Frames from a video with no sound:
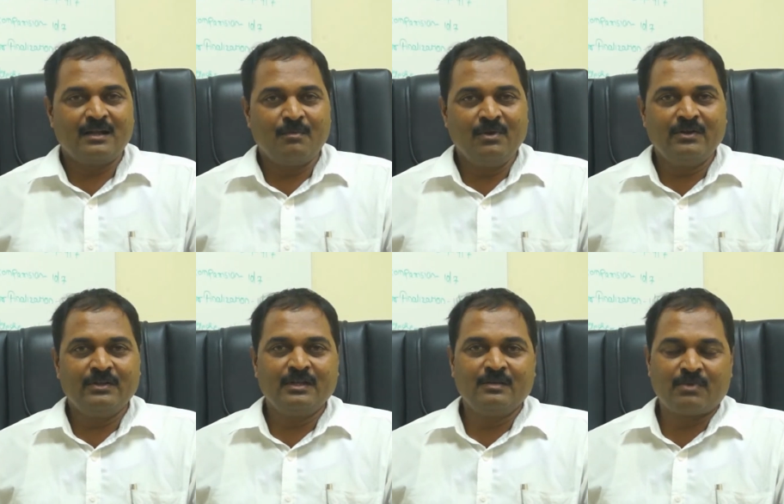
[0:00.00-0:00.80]
WT
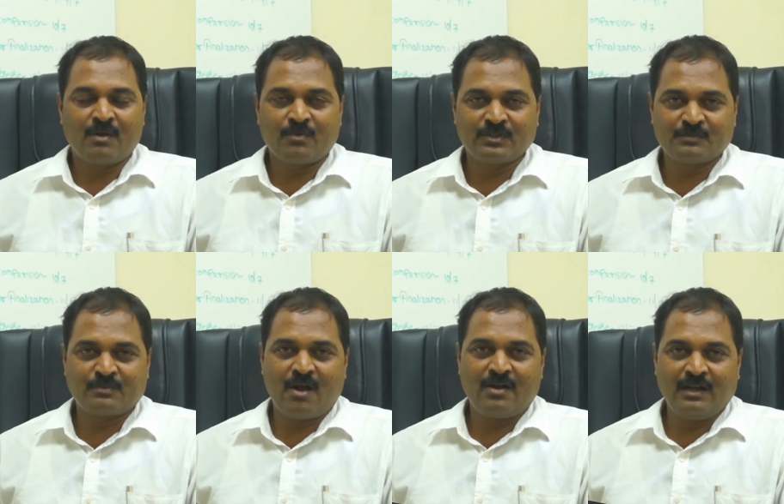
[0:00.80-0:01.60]
Infra Project
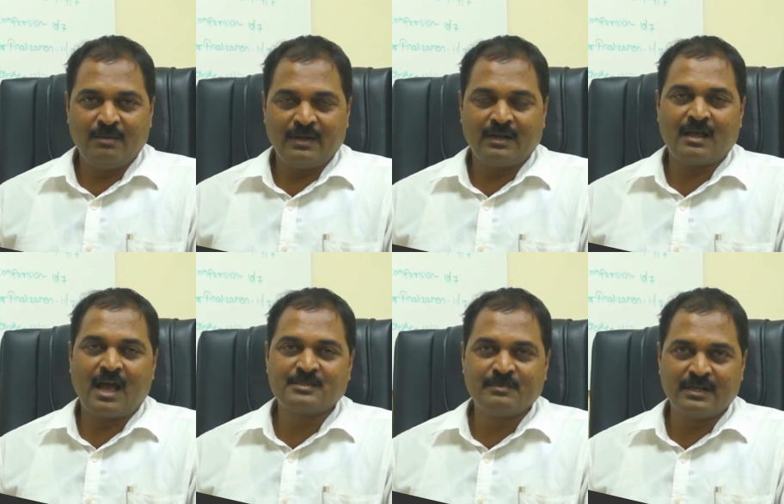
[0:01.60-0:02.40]
Private Limited
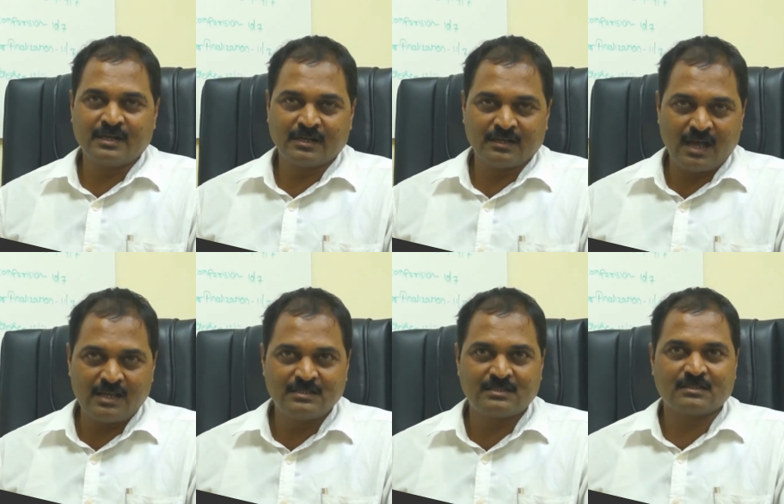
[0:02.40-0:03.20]
has been
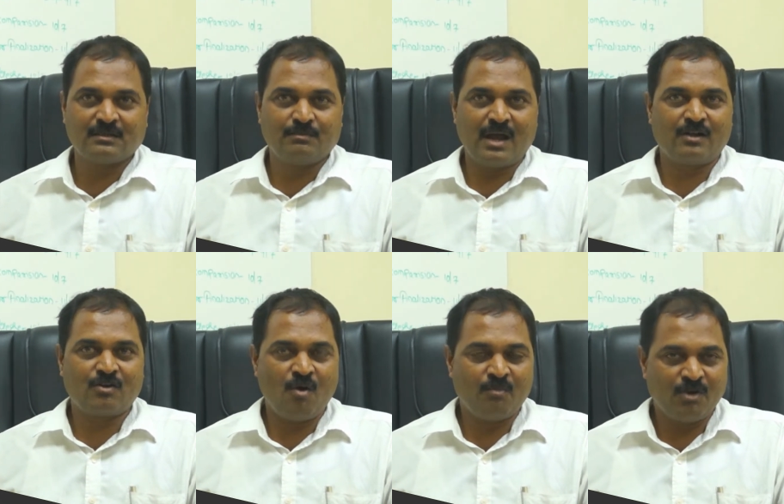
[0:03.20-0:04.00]
recognized by
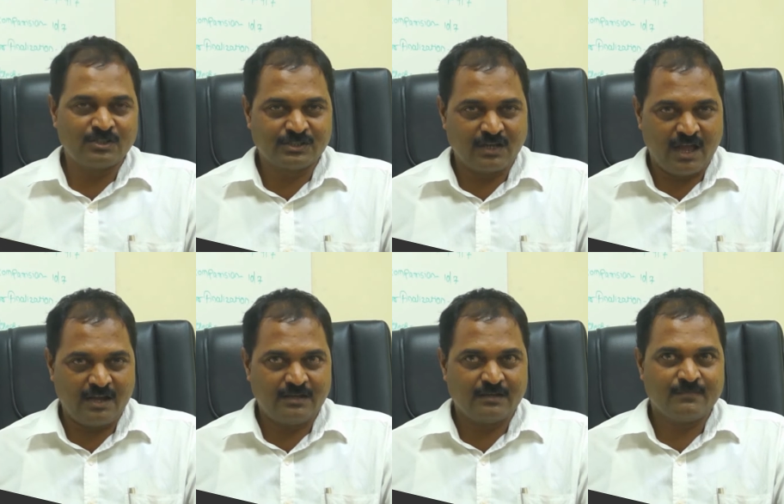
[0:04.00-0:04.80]
top-notch
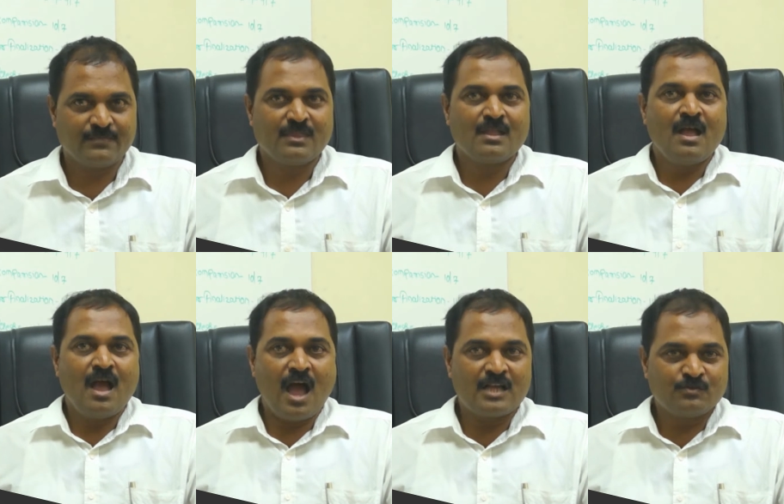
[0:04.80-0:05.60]
clients
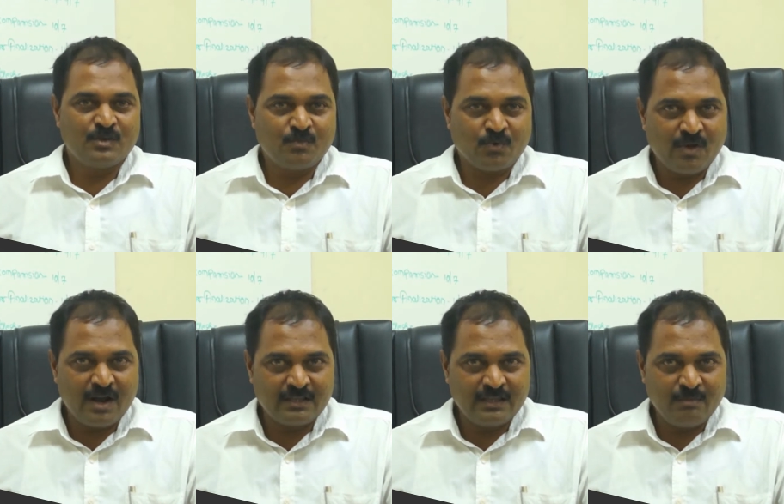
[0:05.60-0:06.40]
as we
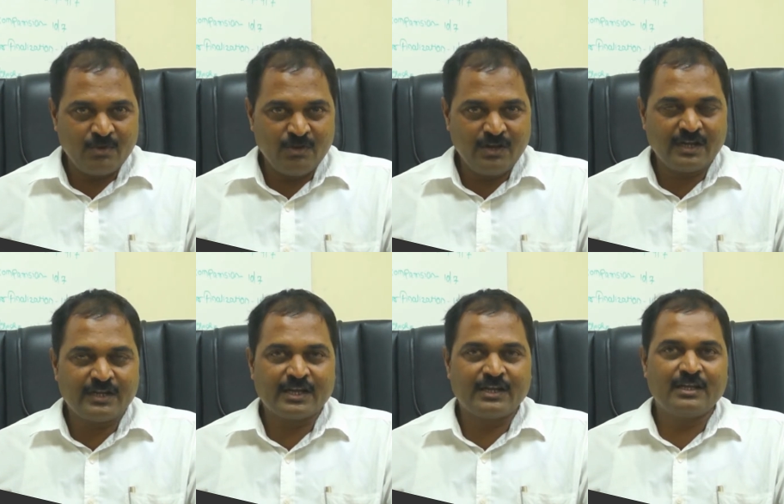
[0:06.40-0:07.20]
provide them unique
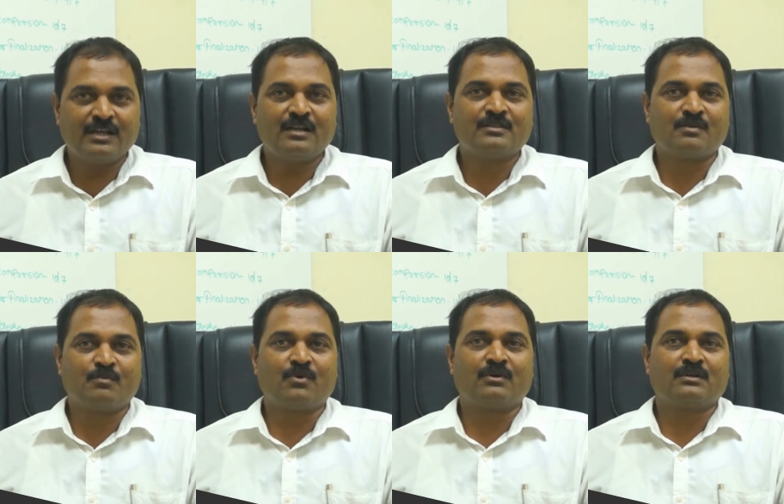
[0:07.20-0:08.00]
technical
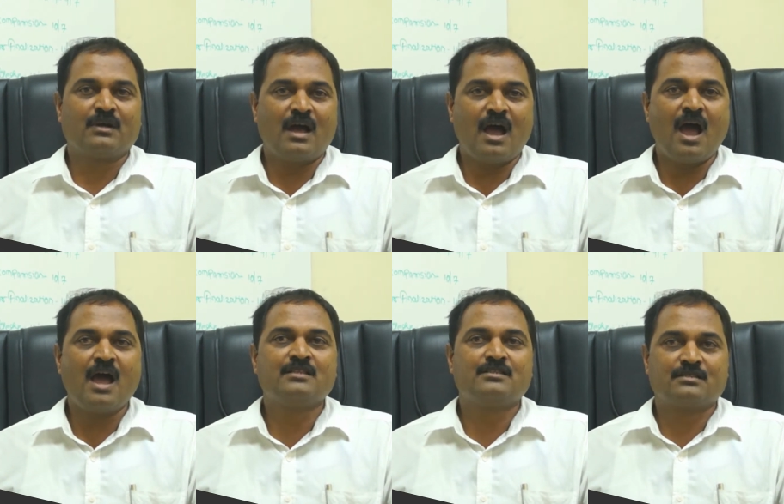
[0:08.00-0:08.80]
support
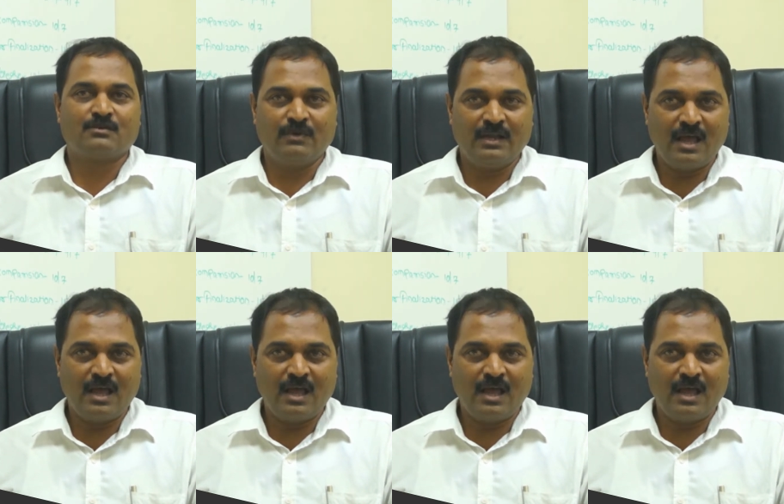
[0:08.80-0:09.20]
as well